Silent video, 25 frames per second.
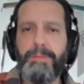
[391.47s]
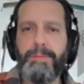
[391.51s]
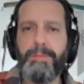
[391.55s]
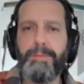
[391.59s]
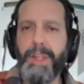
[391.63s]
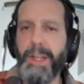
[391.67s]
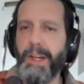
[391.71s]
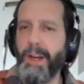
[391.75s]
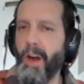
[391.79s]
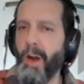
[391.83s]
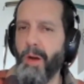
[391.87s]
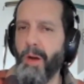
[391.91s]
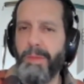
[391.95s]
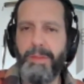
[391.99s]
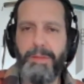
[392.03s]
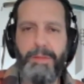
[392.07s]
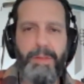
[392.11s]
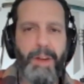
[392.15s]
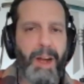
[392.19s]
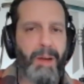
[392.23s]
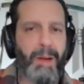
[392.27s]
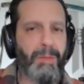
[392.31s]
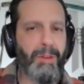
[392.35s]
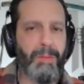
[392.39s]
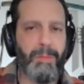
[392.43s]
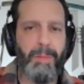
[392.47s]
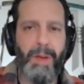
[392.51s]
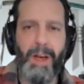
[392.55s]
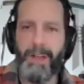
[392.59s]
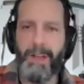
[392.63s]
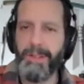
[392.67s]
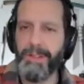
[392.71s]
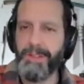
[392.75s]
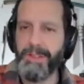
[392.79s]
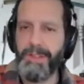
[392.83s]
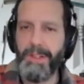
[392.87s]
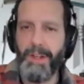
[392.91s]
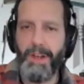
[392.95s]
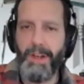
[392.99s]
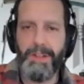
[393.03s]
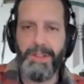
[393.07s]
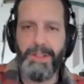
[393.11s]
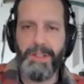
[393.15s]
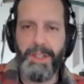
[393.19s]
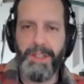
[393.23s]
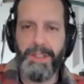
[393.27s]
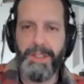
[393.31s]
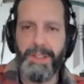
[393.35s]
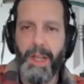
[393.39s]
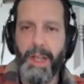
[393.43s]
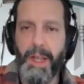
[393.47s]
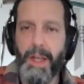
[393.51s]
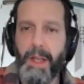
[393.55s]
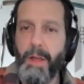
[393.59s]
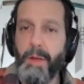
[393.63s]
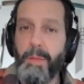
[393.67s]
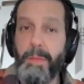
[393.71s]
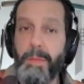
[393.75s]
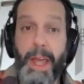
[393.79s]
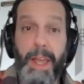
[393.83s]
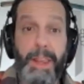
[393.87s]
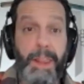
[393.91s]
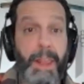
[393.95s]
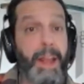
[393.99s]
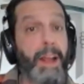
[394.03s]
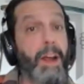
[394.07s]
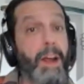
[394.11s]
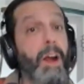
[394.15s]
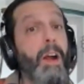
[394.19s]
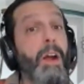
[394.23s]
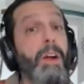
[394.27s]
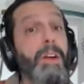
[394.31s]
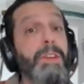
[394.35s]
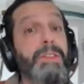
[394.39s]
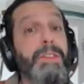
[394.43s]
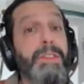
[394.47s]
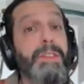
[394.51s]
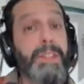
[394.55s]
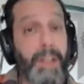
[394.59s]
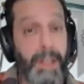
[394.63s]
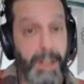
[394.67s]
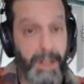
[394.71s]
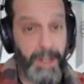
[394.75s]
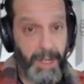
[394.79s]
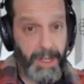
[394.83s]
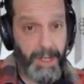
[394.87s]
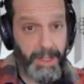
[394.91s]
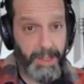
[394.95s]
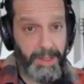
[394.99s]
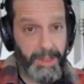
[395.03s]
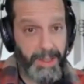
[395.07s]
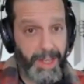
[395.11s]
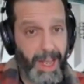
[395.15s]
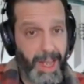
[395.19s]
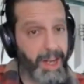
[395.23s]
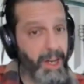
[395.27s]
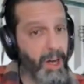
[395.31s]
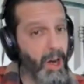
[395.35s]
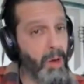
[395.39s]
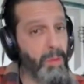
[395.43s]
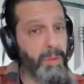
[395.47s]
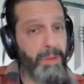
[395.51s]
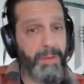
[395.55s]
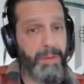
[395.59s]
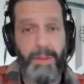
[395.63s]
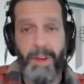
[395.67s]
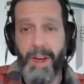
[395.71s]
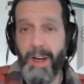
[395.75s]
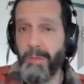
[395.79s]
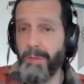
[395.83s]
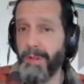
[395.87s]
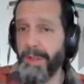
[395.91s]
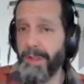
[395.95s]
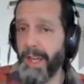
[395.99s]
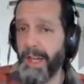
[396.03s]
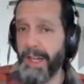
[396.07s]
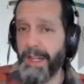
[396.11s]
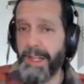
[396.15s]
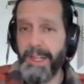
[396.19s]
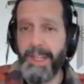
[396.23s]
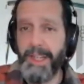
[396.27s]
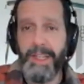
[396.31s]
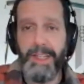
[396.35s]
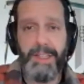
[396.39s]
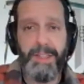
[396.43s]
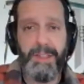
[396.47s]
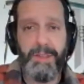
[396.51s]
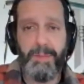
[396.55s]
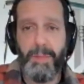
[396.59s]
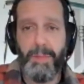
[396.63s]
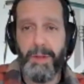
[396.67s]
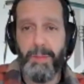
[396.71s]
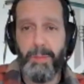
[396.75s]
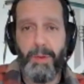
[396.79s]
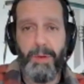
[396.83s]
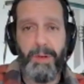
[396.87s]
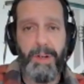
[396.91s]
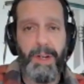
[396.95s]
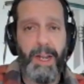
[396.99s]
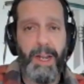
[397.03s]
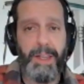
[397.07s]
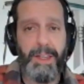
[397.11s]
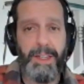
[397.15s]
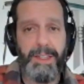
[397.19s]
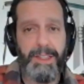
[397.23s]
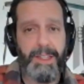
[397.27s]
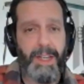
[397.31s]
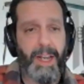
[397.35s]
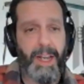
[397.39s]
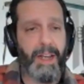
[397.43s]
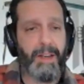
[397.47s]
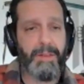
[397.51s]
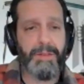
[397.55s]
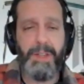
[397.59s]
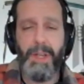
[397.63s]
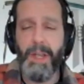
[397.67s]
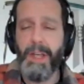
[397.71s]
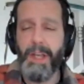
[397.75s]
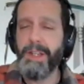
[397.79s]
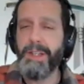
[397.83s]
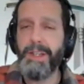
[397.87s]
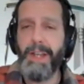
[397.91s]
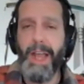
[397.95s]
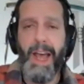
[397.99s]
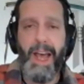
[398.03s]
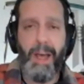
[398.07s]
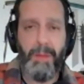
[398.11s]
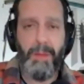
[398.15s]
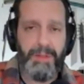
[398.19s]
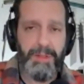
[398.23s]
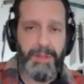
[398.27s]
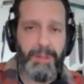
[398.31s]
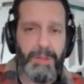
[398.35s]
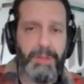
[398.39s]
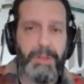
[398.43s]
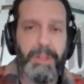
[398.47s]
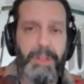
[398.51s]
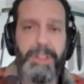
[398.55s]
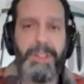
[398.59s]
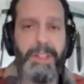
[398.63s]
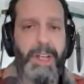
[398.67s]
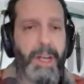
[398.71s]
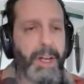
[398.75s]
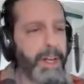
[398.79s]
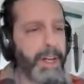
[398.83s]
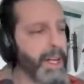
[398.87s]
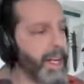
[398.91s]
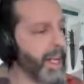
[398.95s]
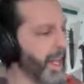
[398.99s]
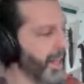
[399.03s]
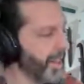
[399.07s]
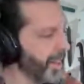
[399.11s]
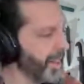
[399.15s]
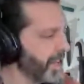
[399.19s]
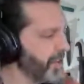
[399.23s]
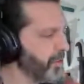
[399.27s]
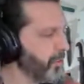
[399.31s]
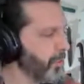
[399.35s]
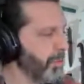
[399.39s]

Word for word: the carbon fiber models are just man, they are stunning. That carbon fiber that he has been putting on these knives absolutely stunning. And that's